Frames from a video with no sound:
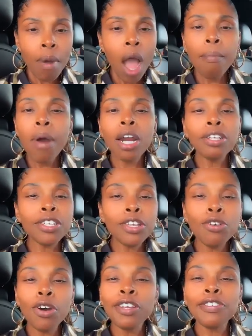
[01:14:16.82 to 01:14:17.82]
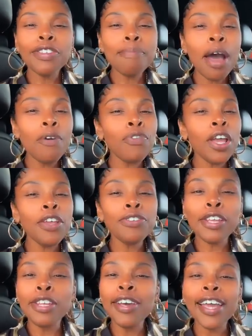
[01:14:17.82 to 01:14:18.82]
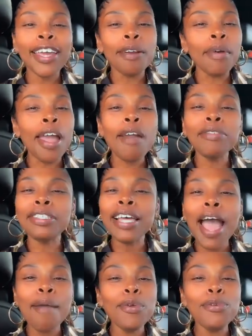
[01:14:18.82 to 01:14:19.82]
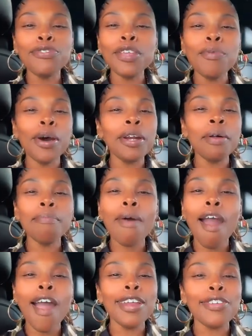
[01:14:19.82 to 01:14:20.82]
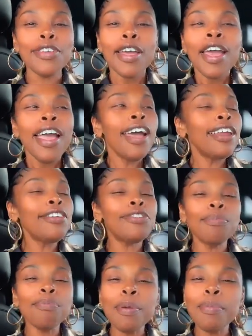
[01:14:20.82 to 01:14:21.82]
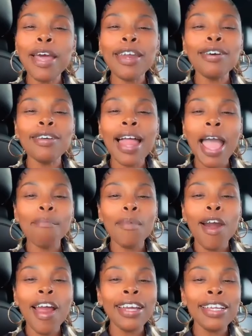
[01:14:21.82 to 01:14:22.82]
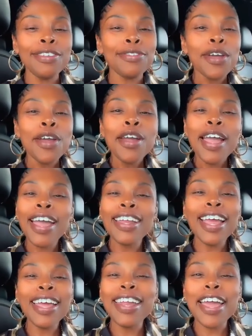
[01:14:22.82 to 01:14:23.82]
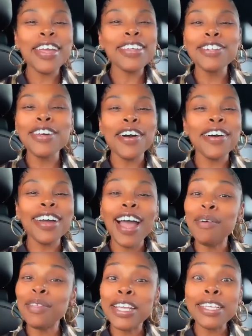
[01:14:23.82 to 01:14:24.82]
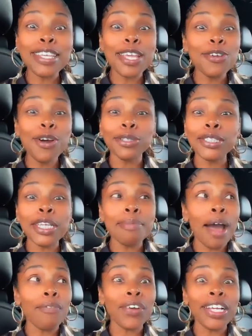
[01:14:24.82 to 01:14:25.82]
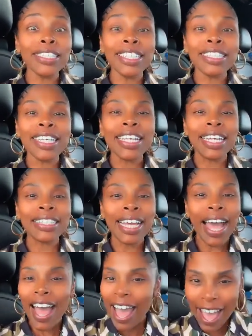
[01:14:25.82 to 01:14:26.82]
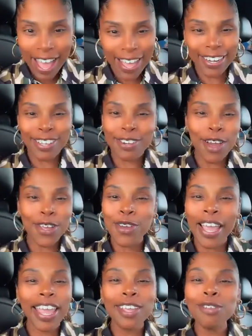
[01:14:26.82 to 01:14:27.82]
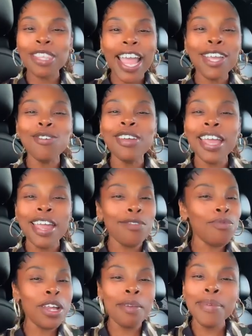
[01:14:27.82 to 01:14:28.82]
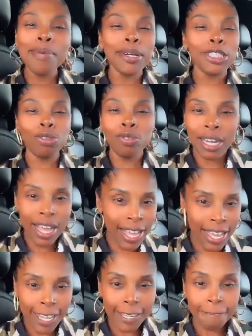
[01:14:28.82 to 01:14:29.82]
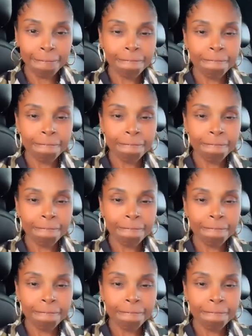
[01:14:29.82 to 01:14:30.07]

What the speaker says: Bob Marley said you're going to see my face, and look at him. Every time you see one of the Marleys, there's some people that look like Marleys, and you know, he said you're going to see my face until you're tired. You know, you think you're getting rid of me, but you're not.